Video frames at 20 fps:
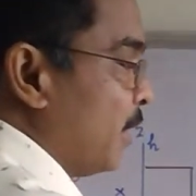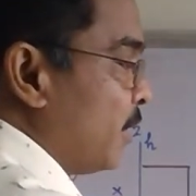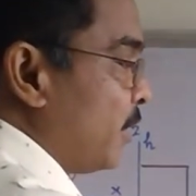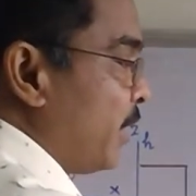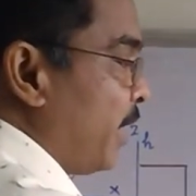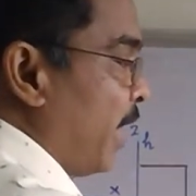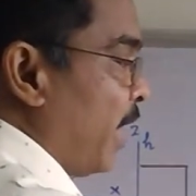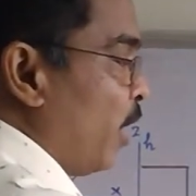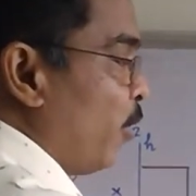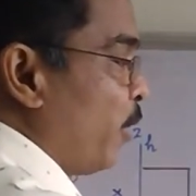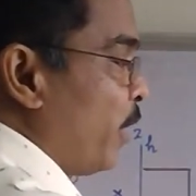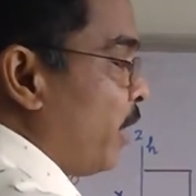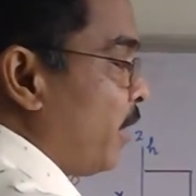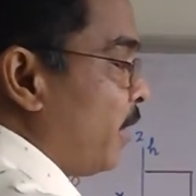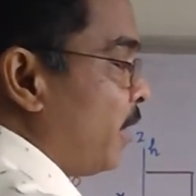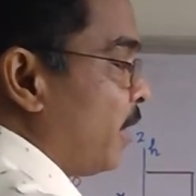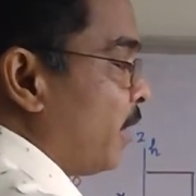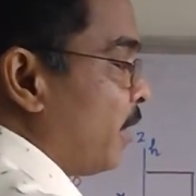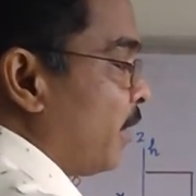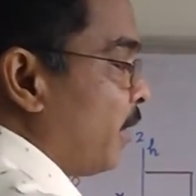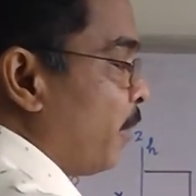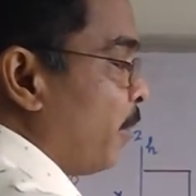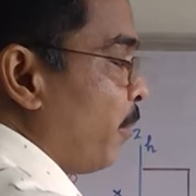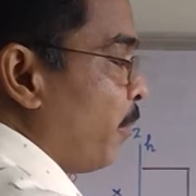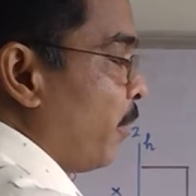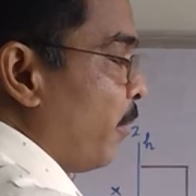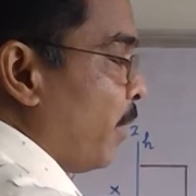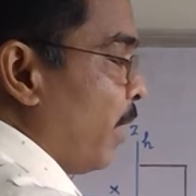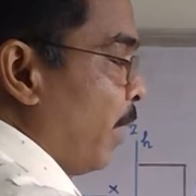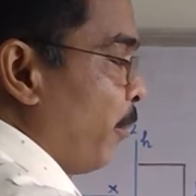See, I will
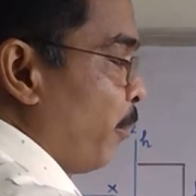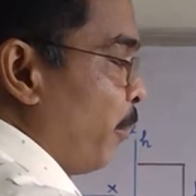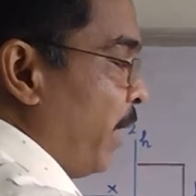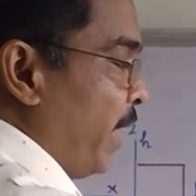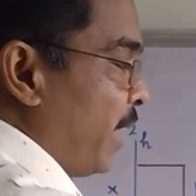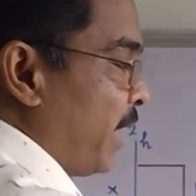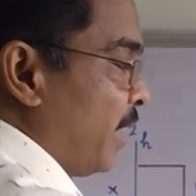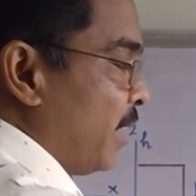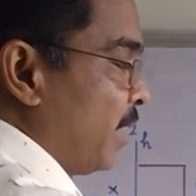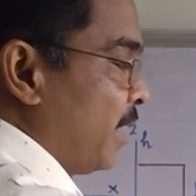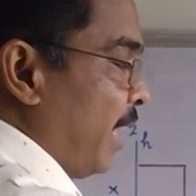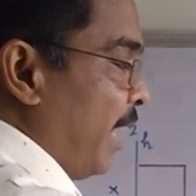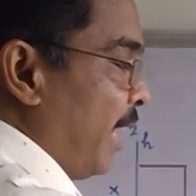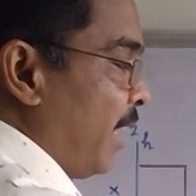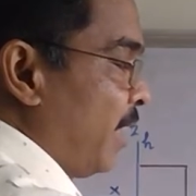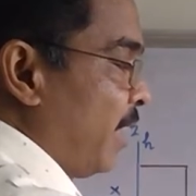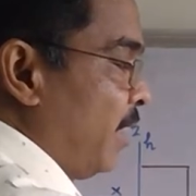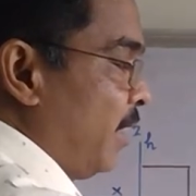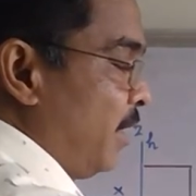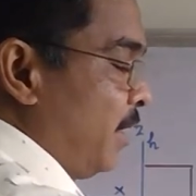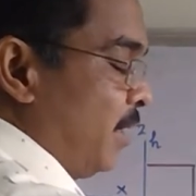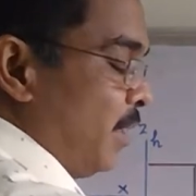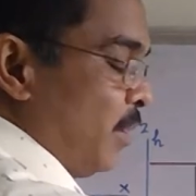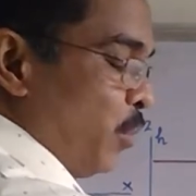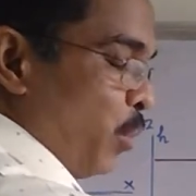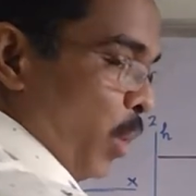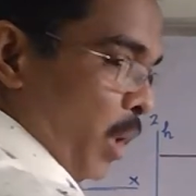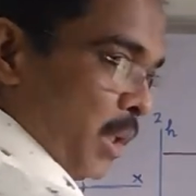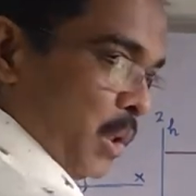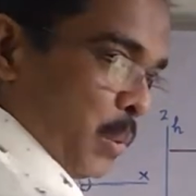making the angle
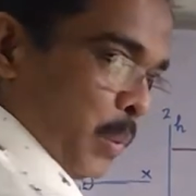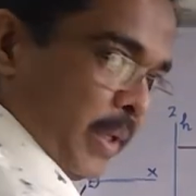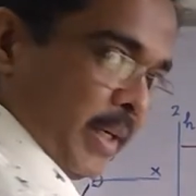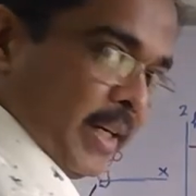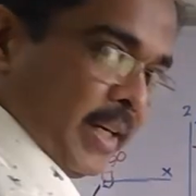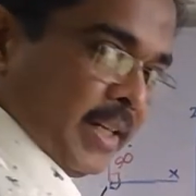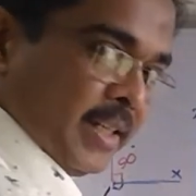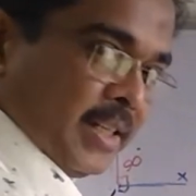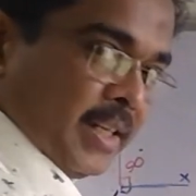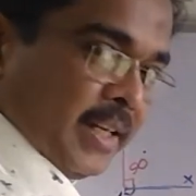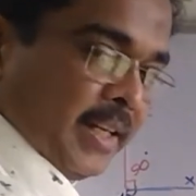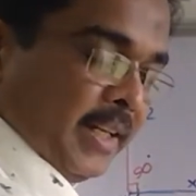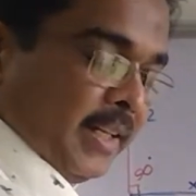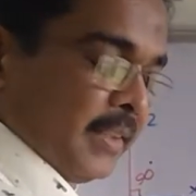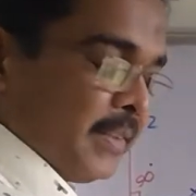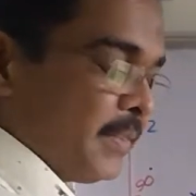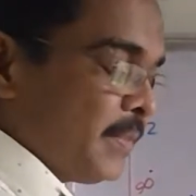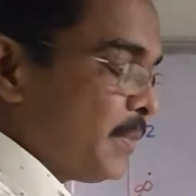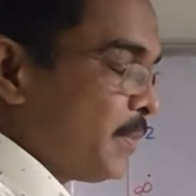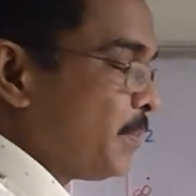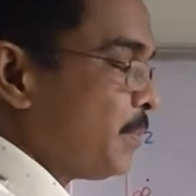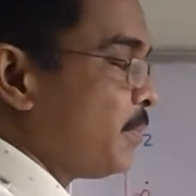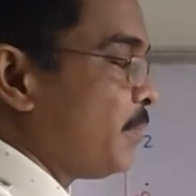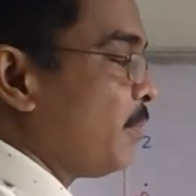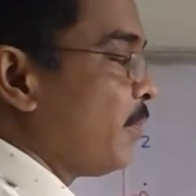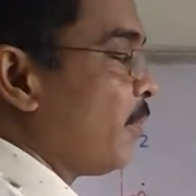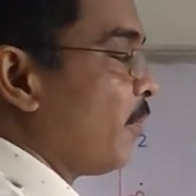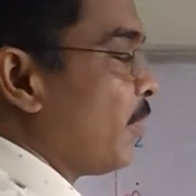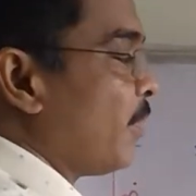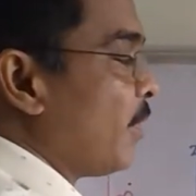120 degree
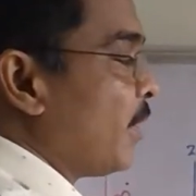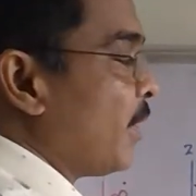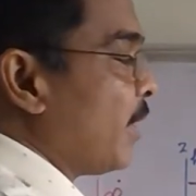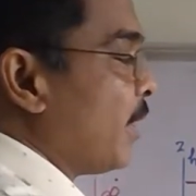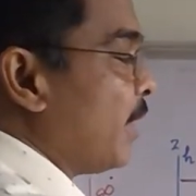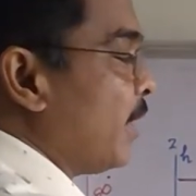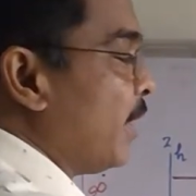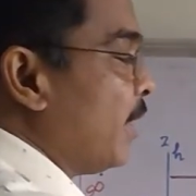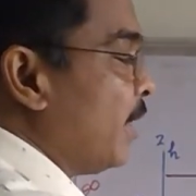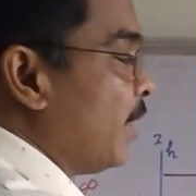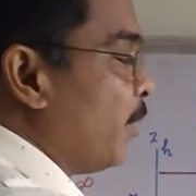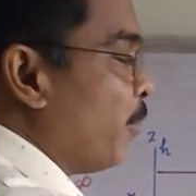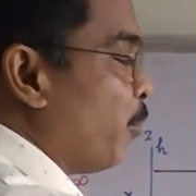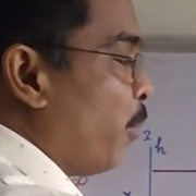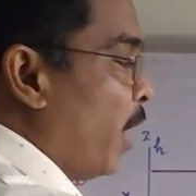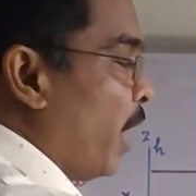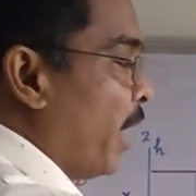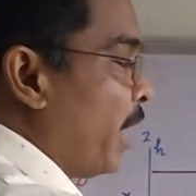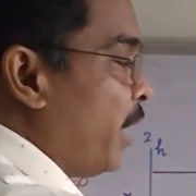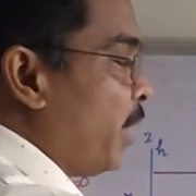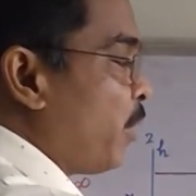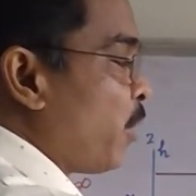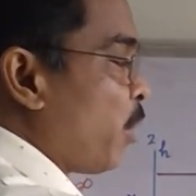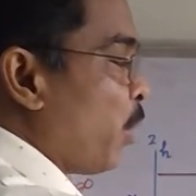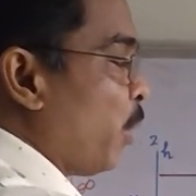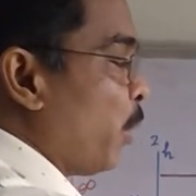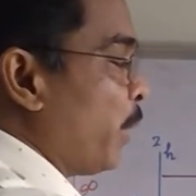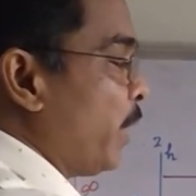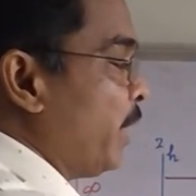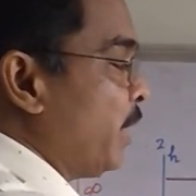by
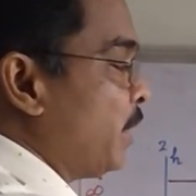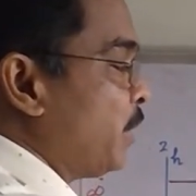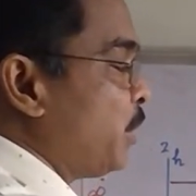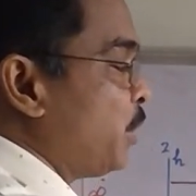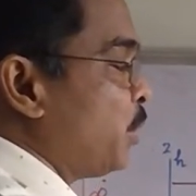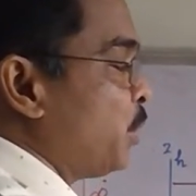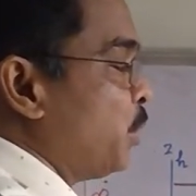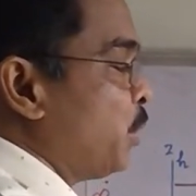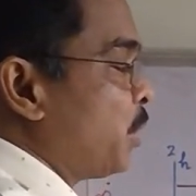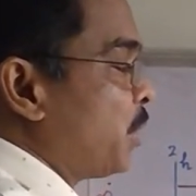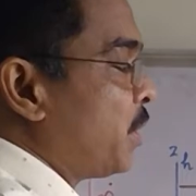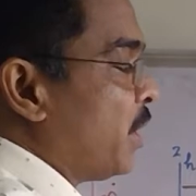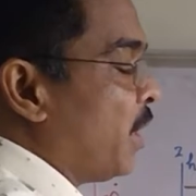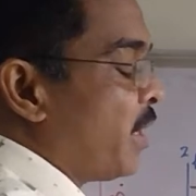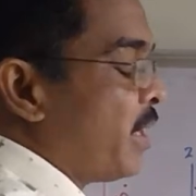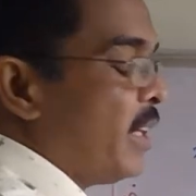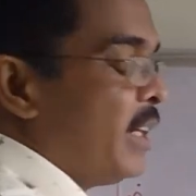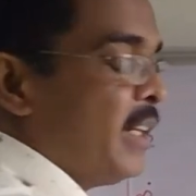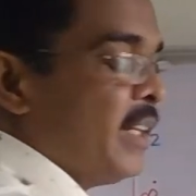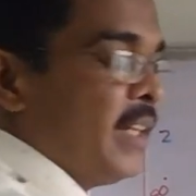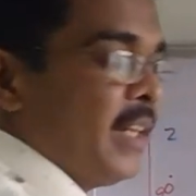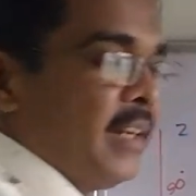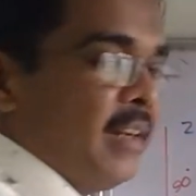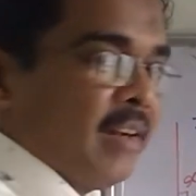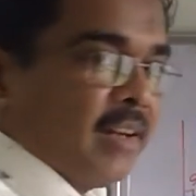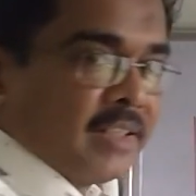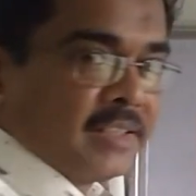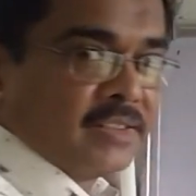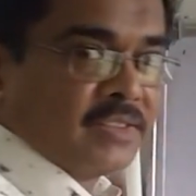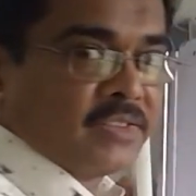drawing two 30 degree
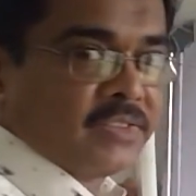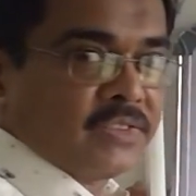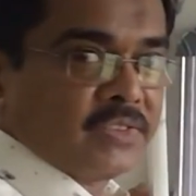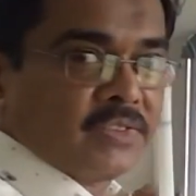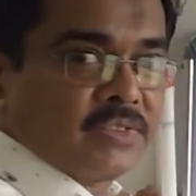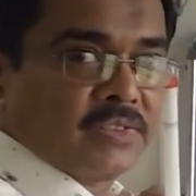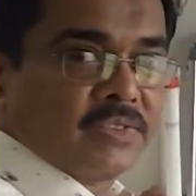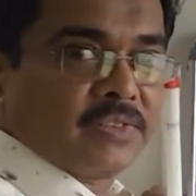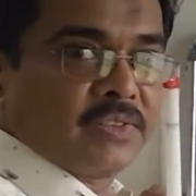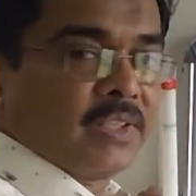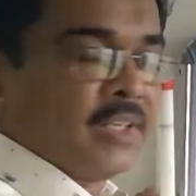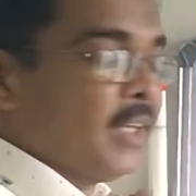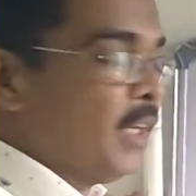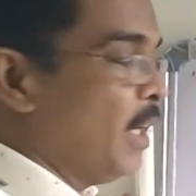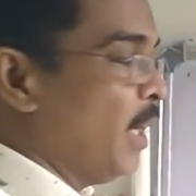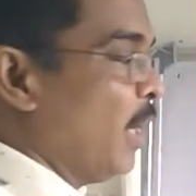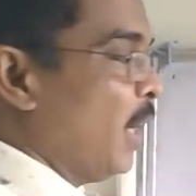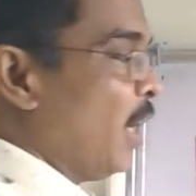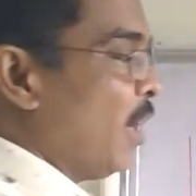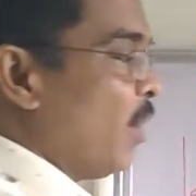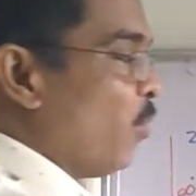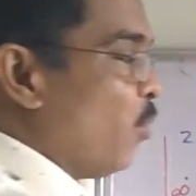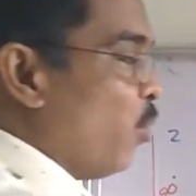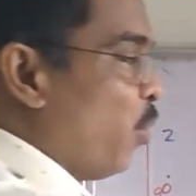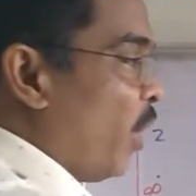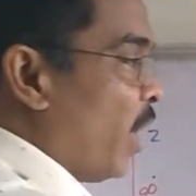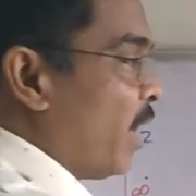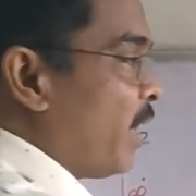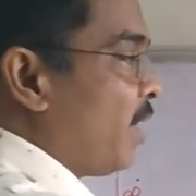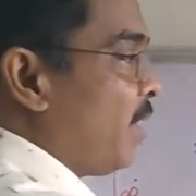lines.
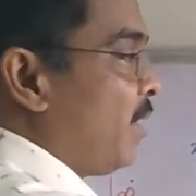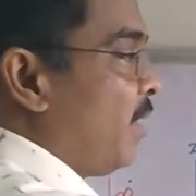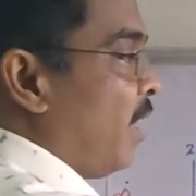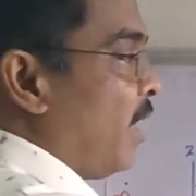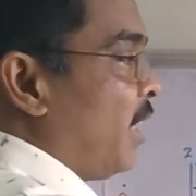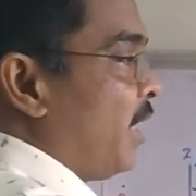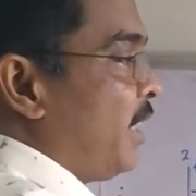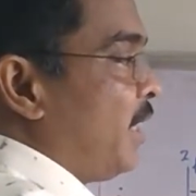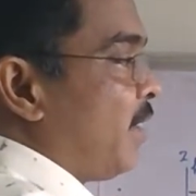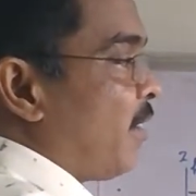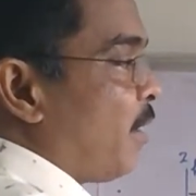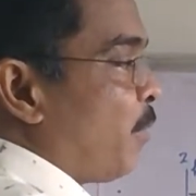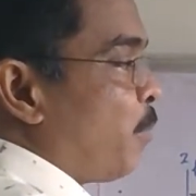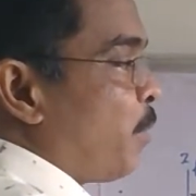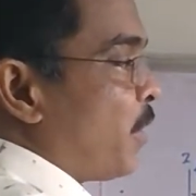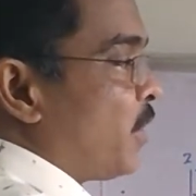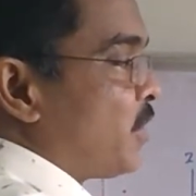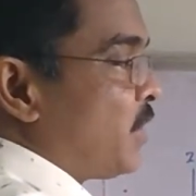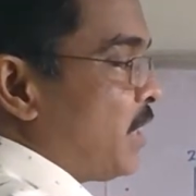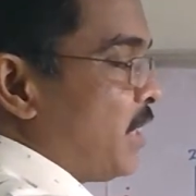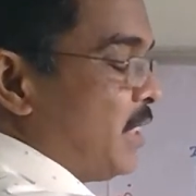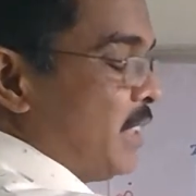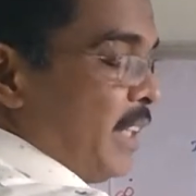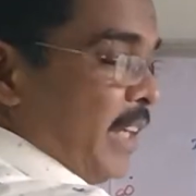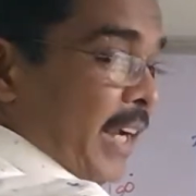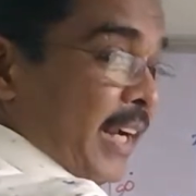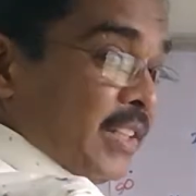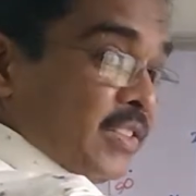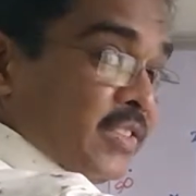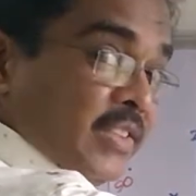One line represents
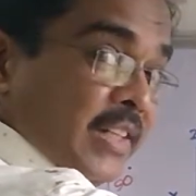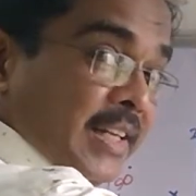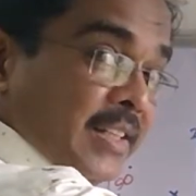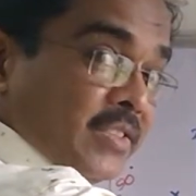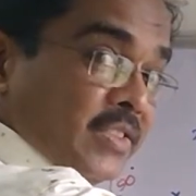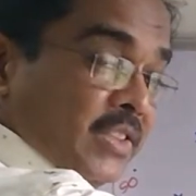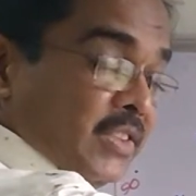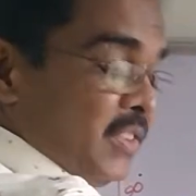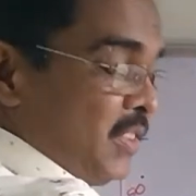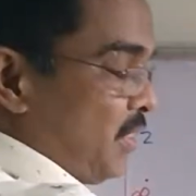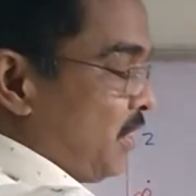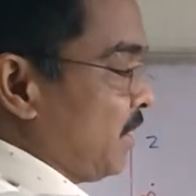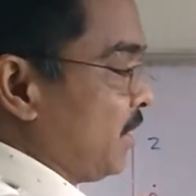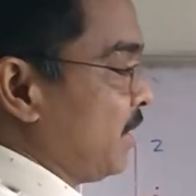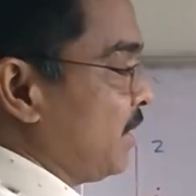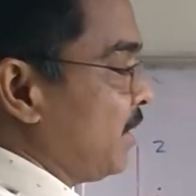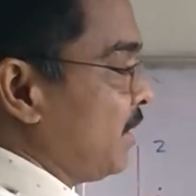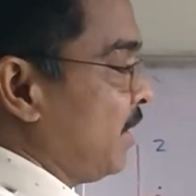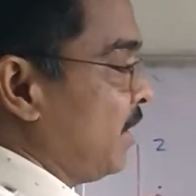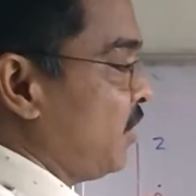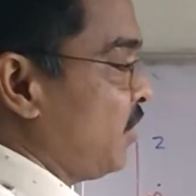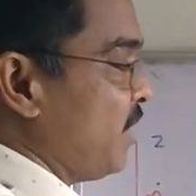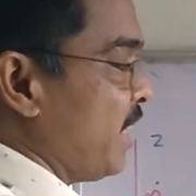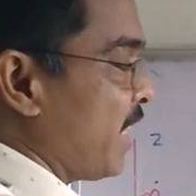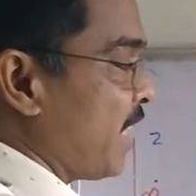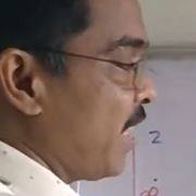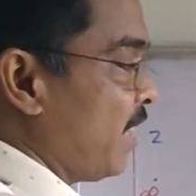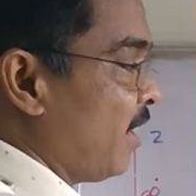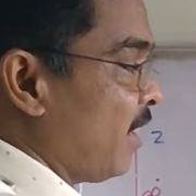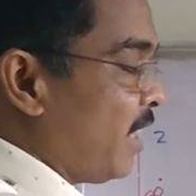the x-axis, the
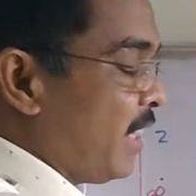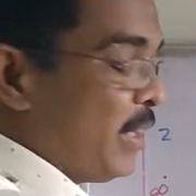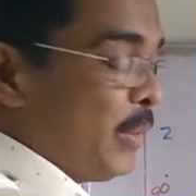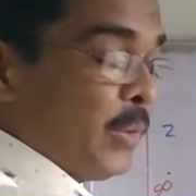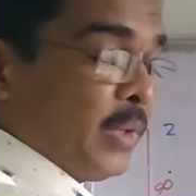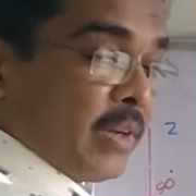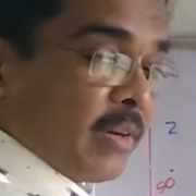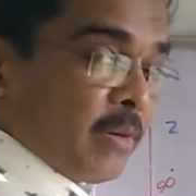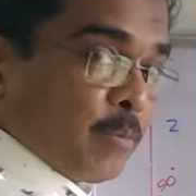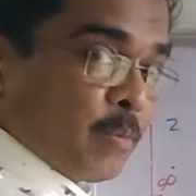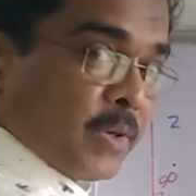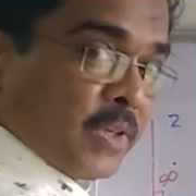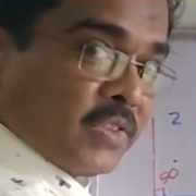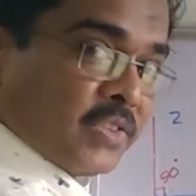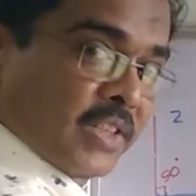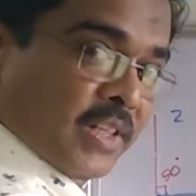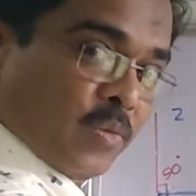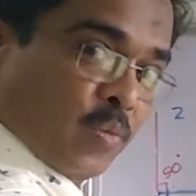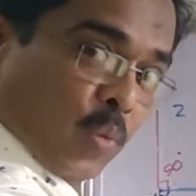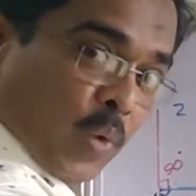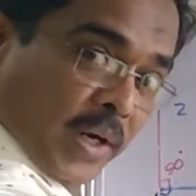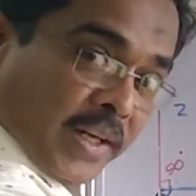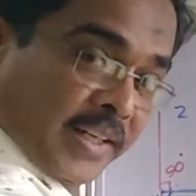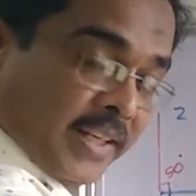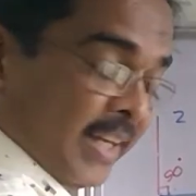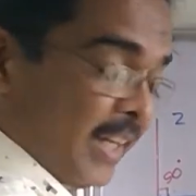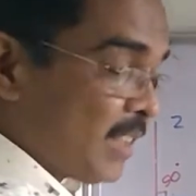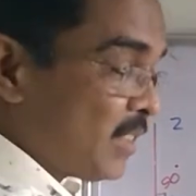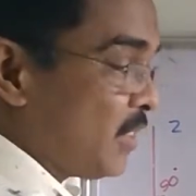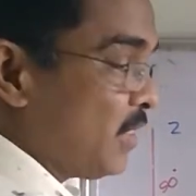second line will represent
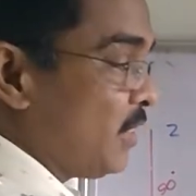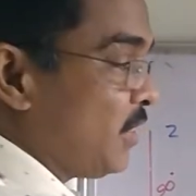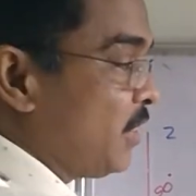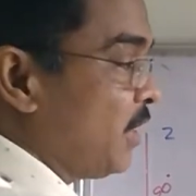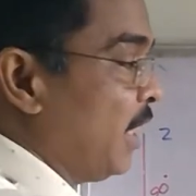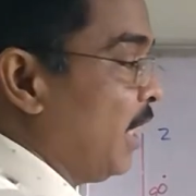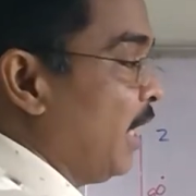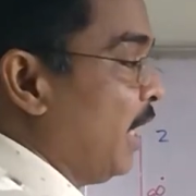y-axis,